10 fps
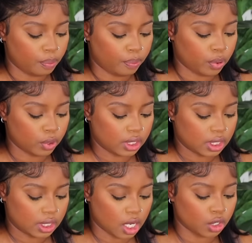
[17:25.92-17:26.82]

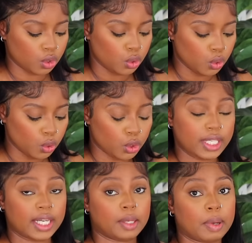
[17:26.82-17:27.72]
put a nude
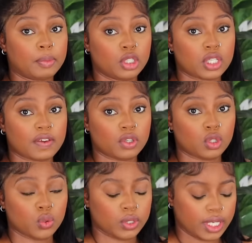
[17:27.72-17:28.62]
lip. I'm going to have a
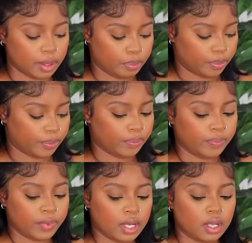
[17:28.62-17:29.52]
nude lip.
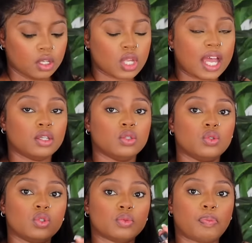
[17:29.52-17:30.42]
So I
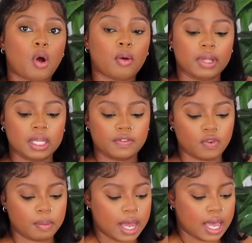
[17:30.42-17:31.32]
use pomade
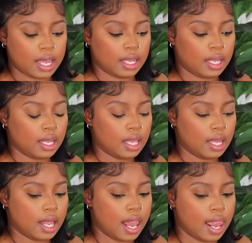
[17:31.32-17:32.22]
for my
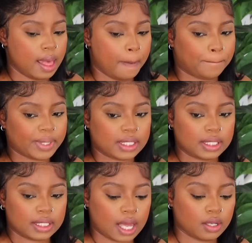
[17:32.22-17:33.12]

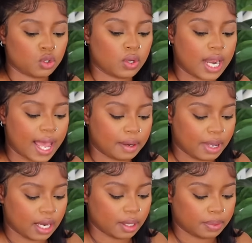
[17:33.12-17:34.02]
lips to line
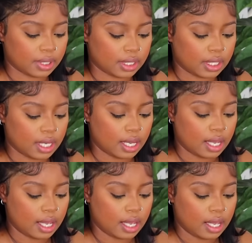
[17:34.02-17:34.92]
my lips.
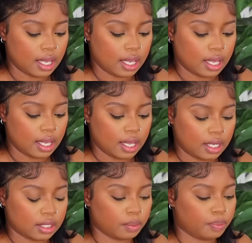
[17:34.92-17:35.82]

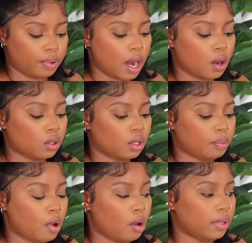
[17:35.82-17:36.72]
It's a brown
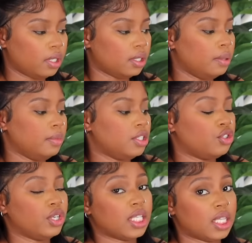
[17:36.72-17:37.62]
pomade. Let me
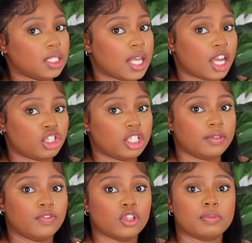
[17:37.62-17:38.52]
drink this actually
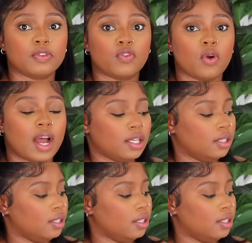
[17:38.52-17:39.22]
first before I